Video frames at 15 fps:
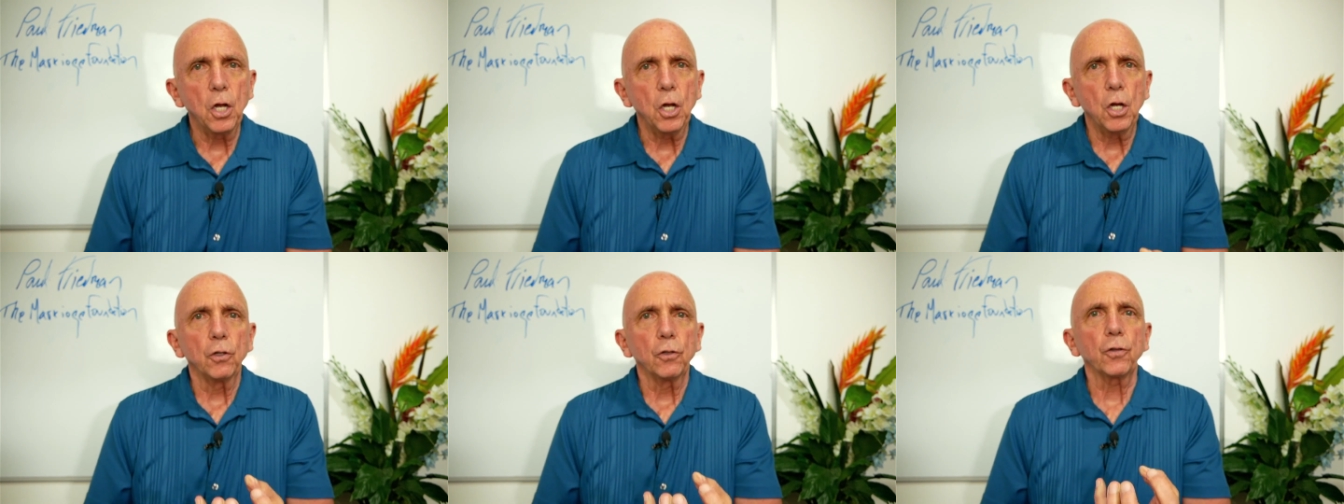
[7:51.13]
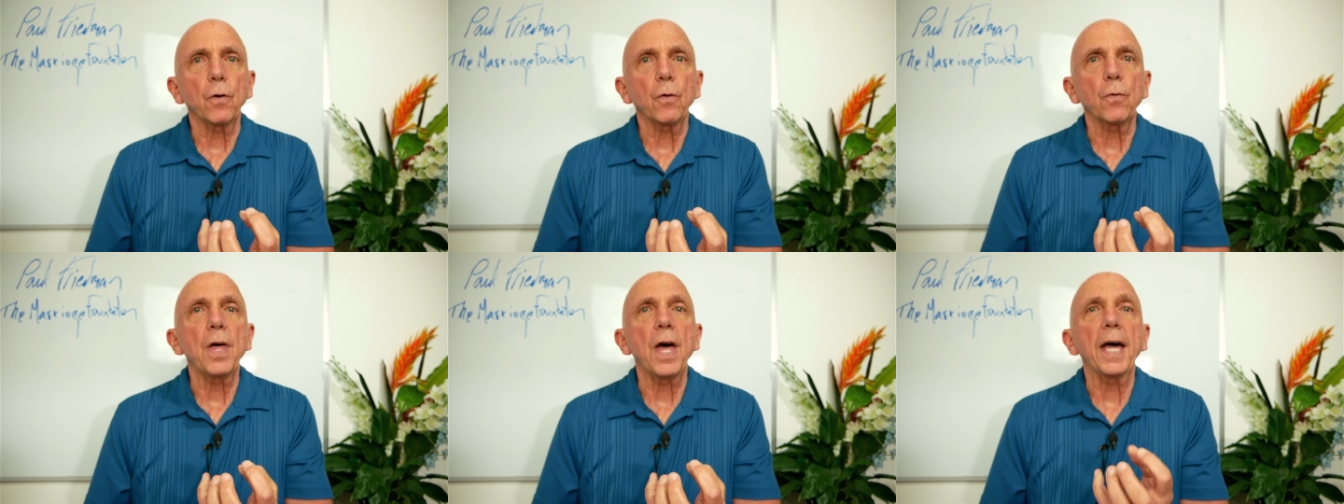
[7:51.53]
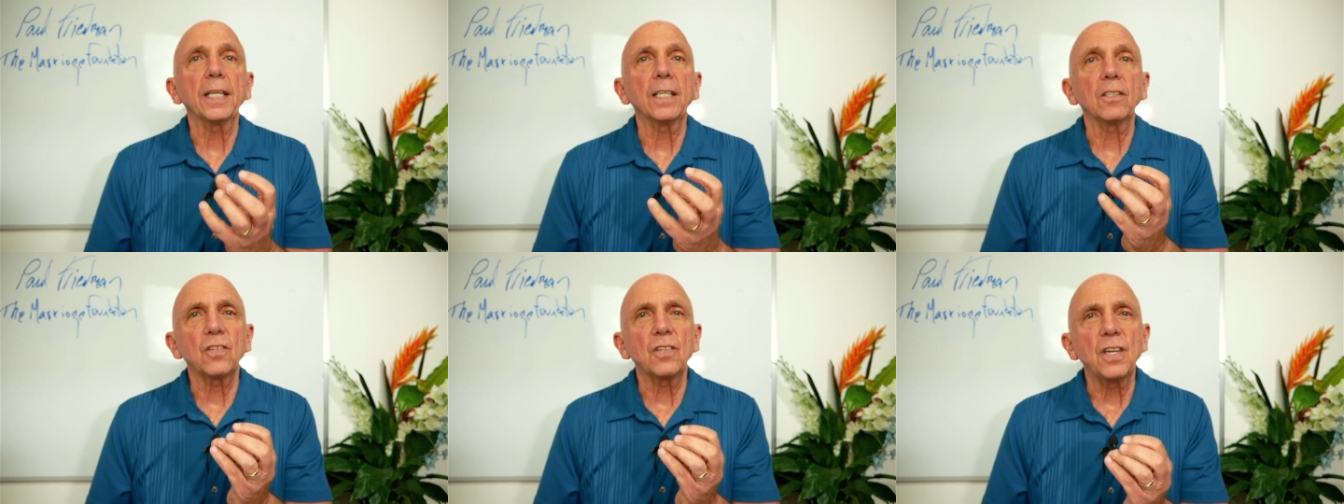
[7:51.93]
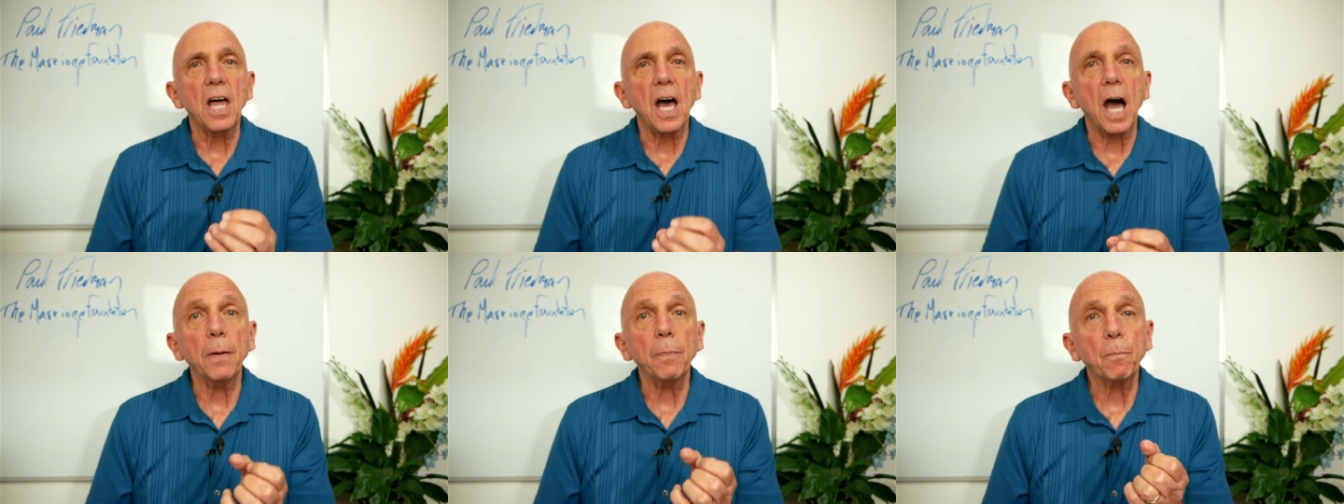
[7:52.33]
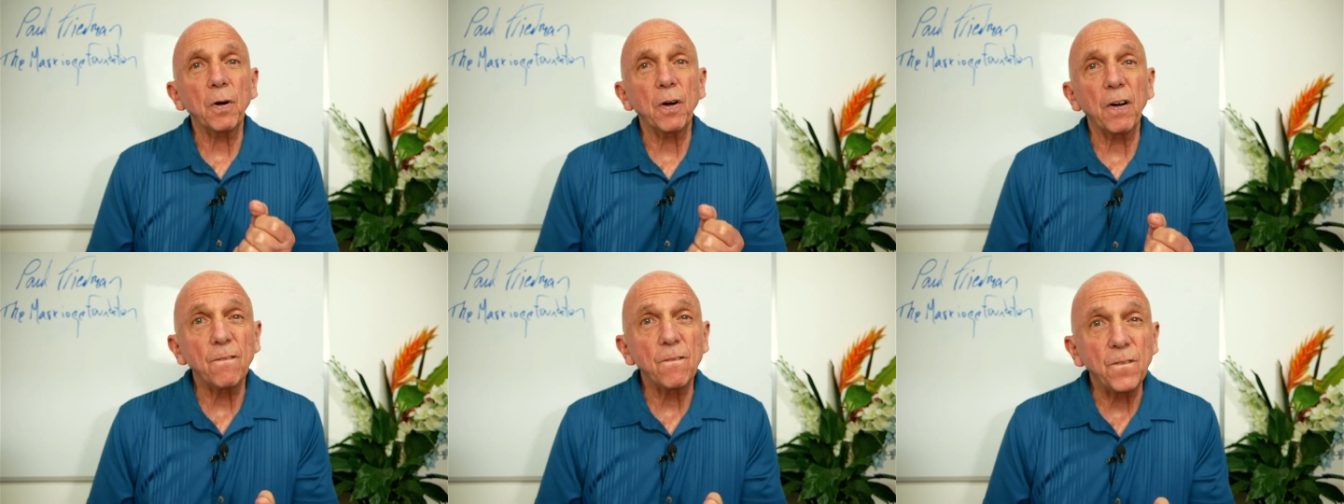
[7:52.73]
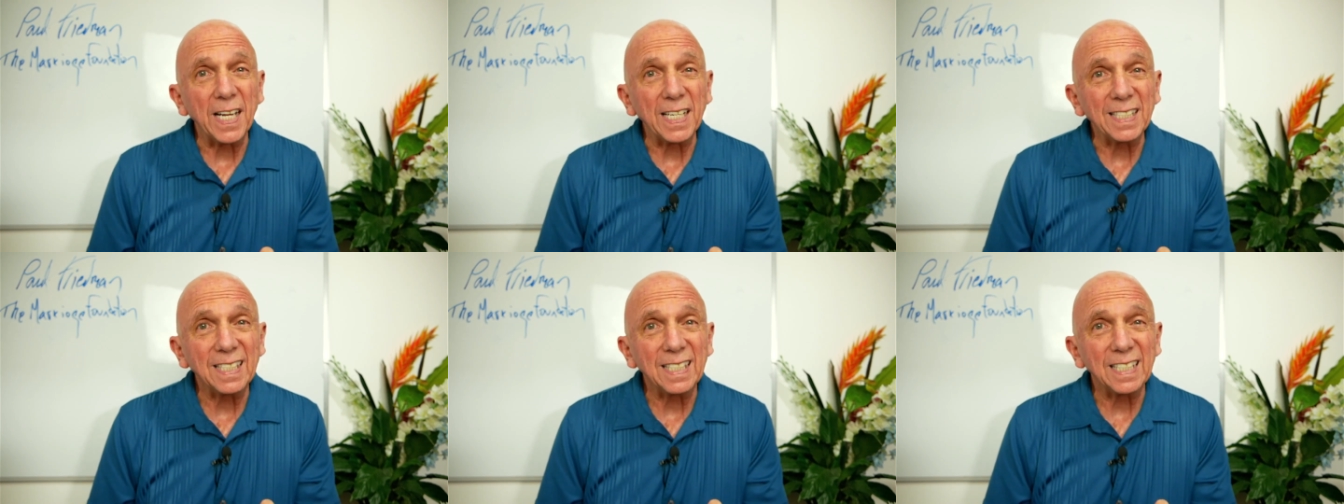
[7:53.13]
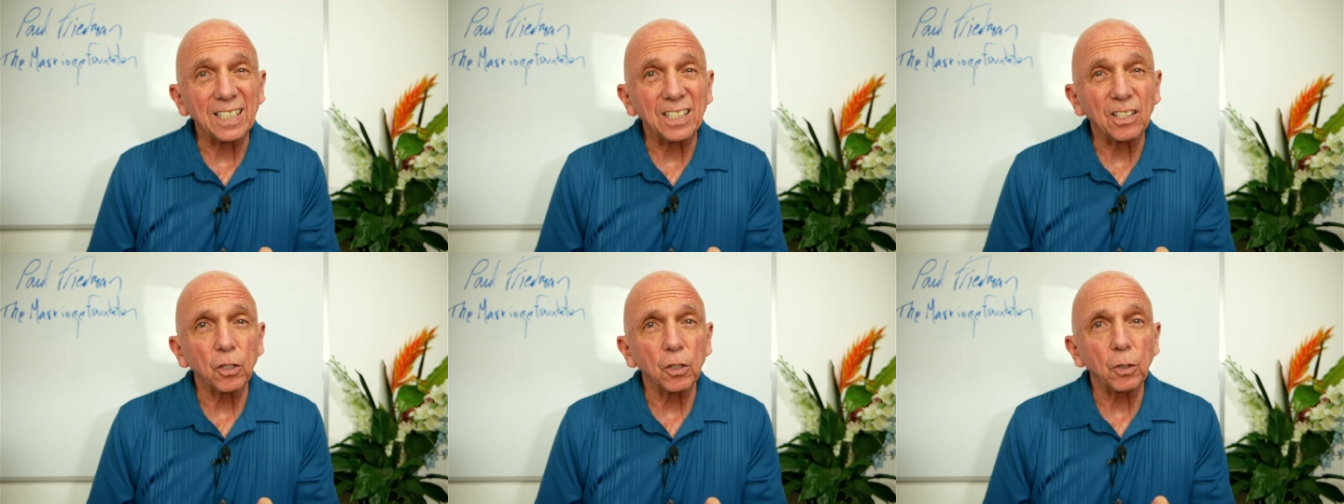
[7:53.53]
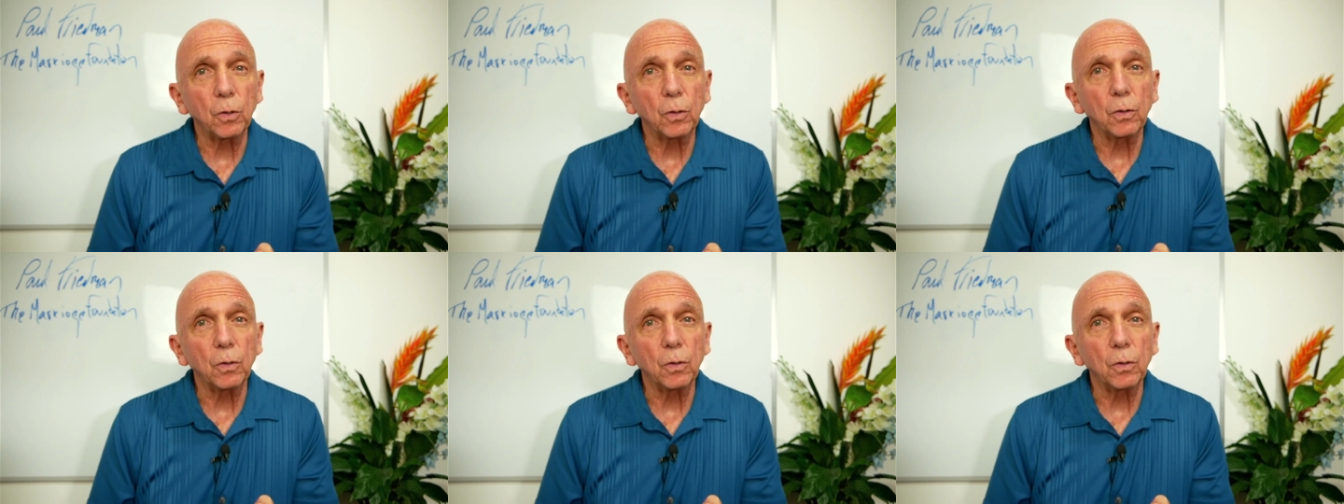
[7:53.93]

so that it's not preventing you